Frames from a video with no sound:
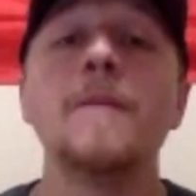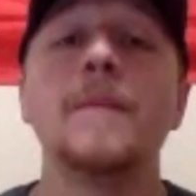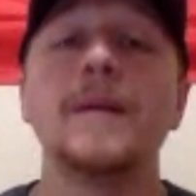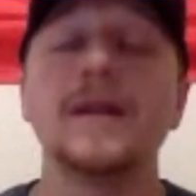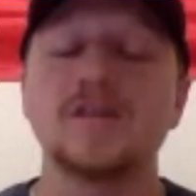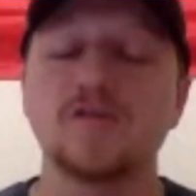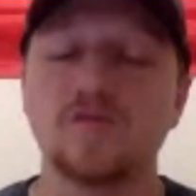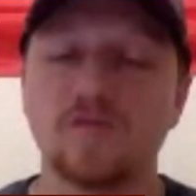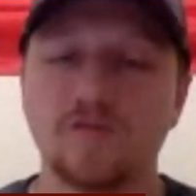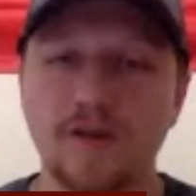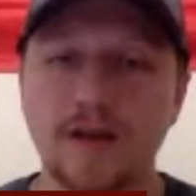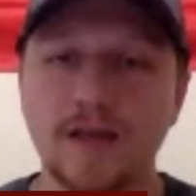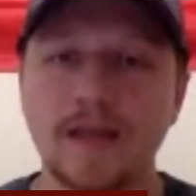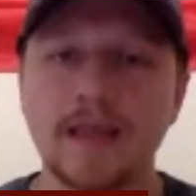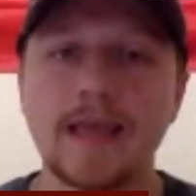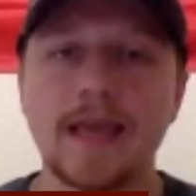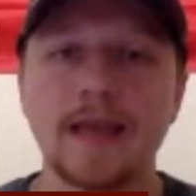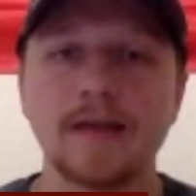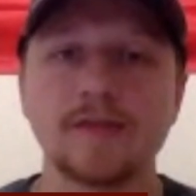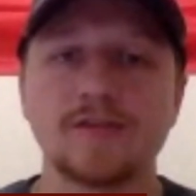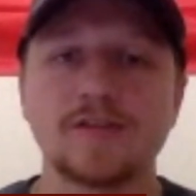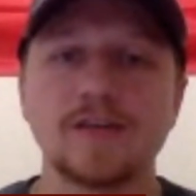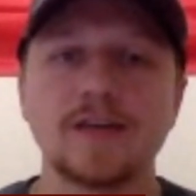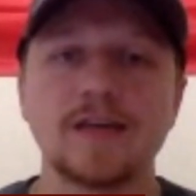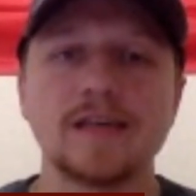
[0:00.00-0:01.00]
But it's really
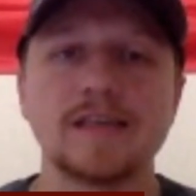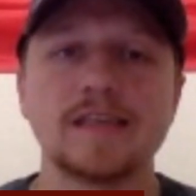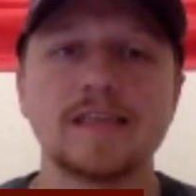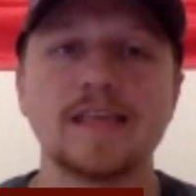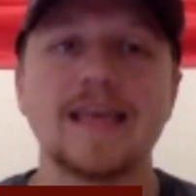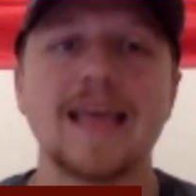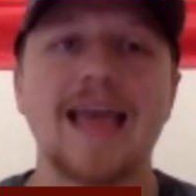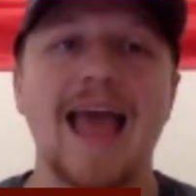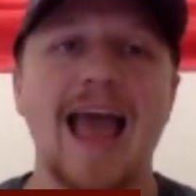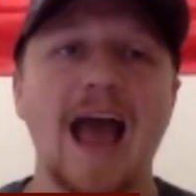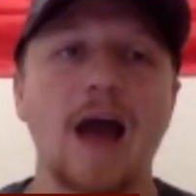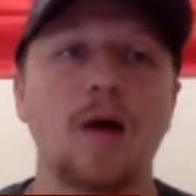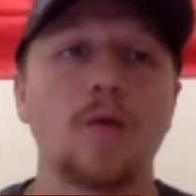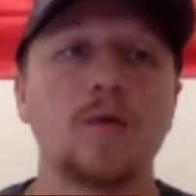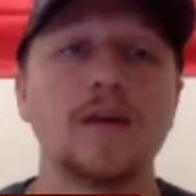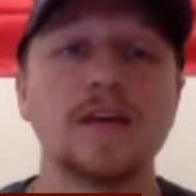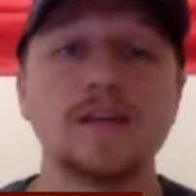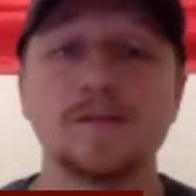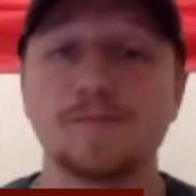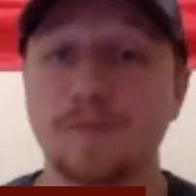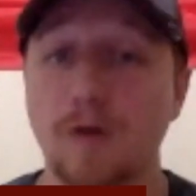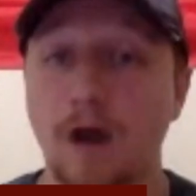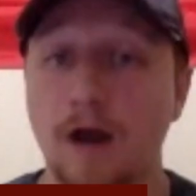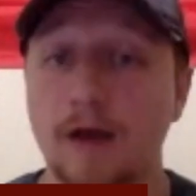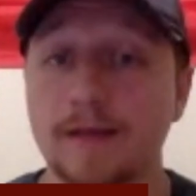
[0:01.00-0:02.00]
interesting to see how
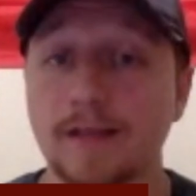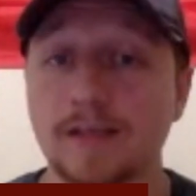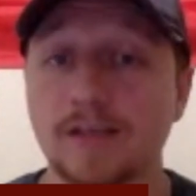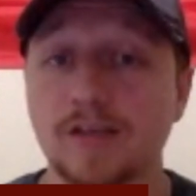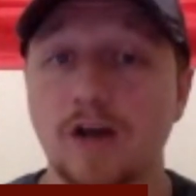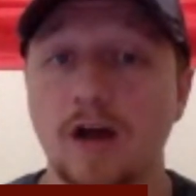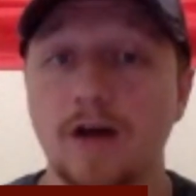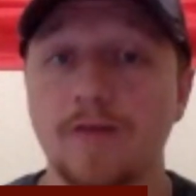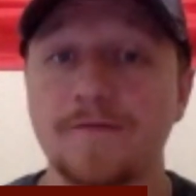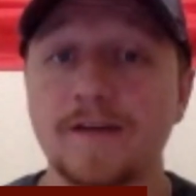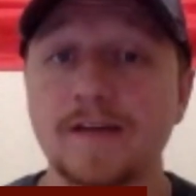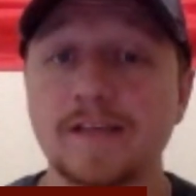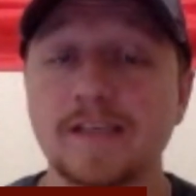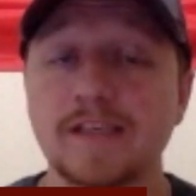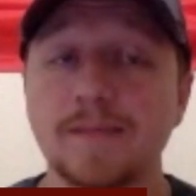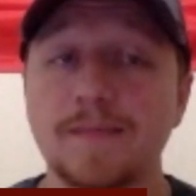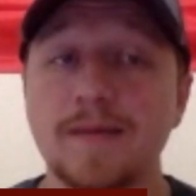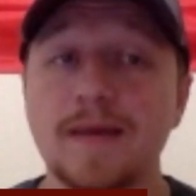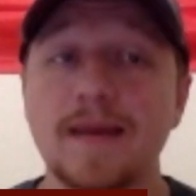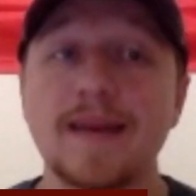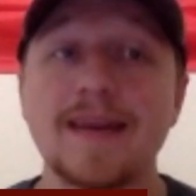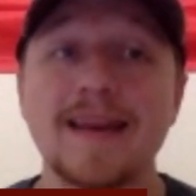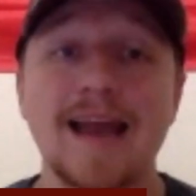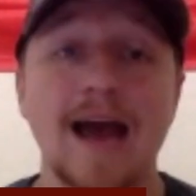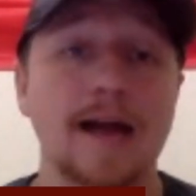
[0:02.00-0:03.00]
he's brought this offense to
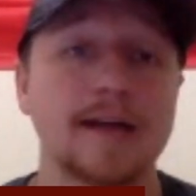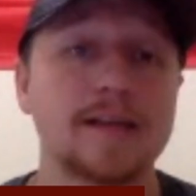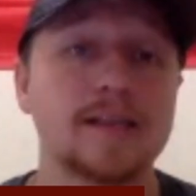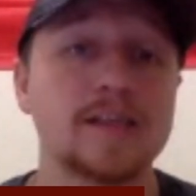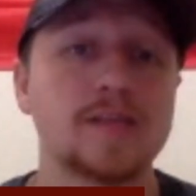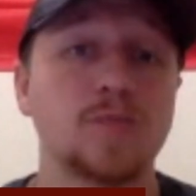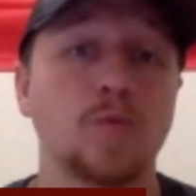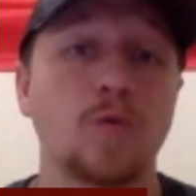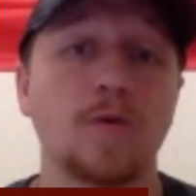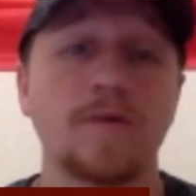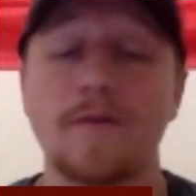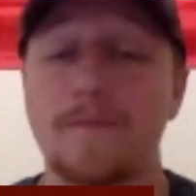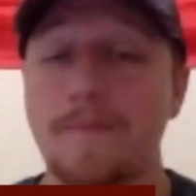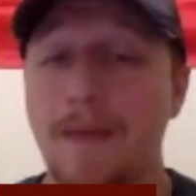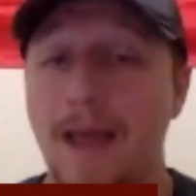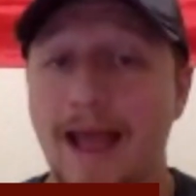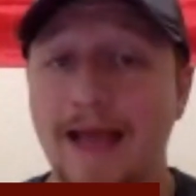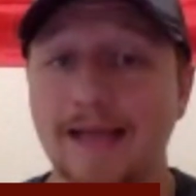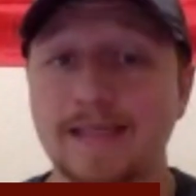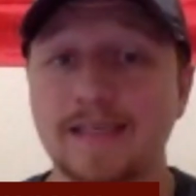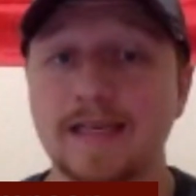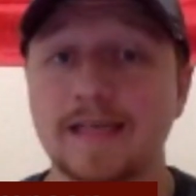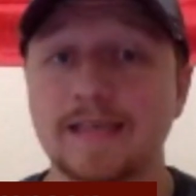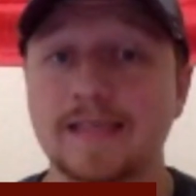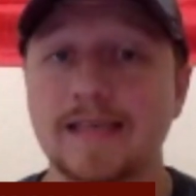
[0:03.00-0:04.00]
be not just more of a
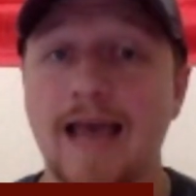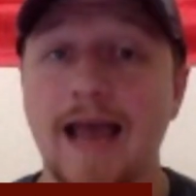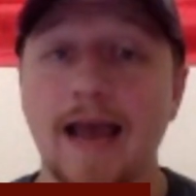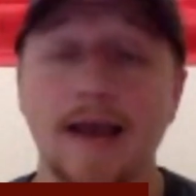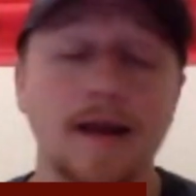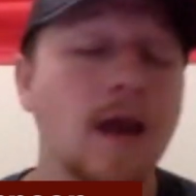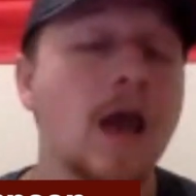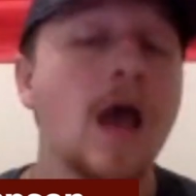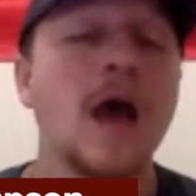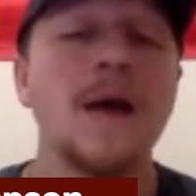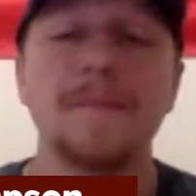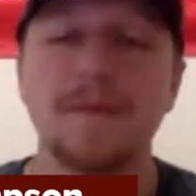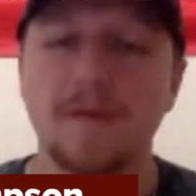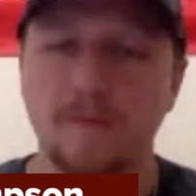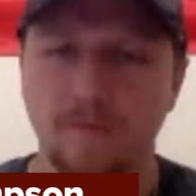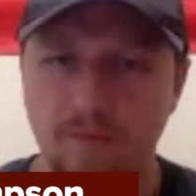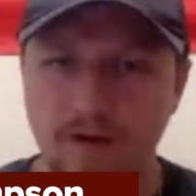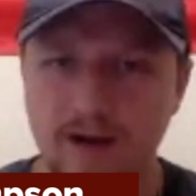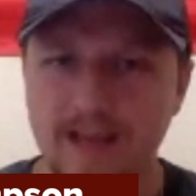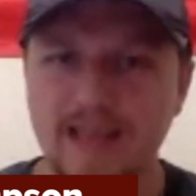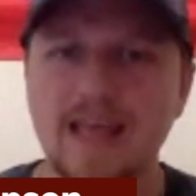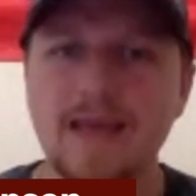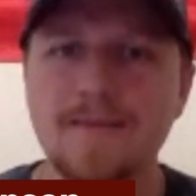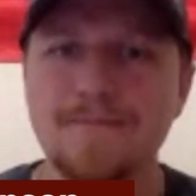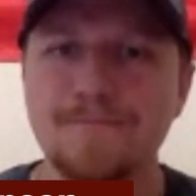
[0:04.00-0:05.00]
passing attack, but
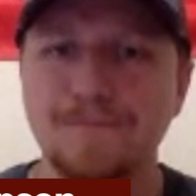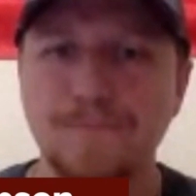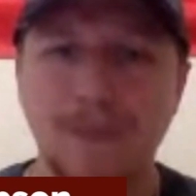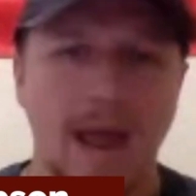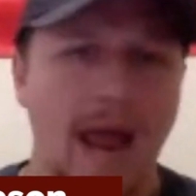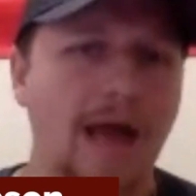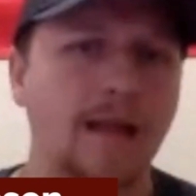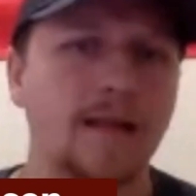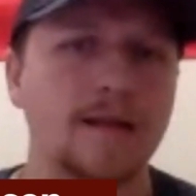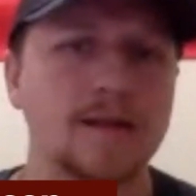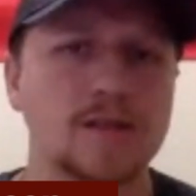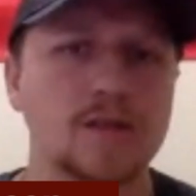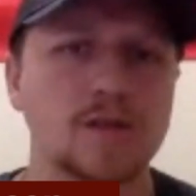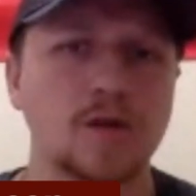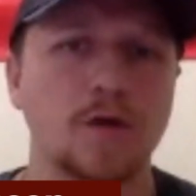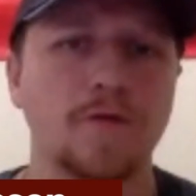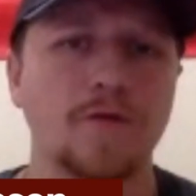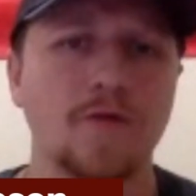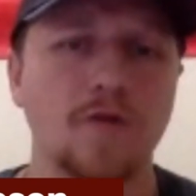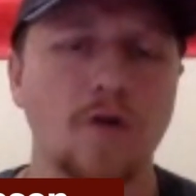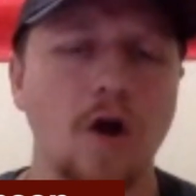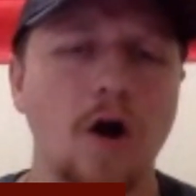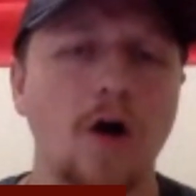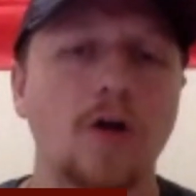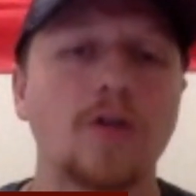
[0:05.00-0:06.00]
really balanced
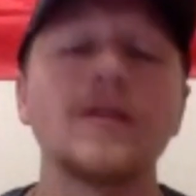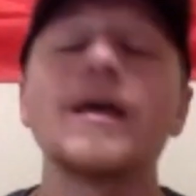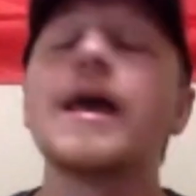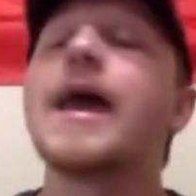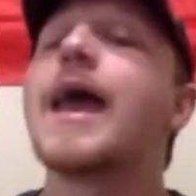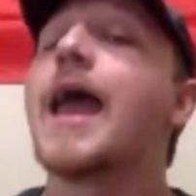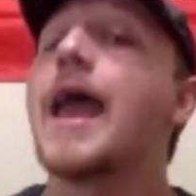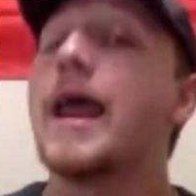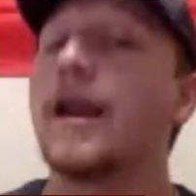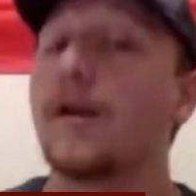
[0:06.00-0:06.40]
overall.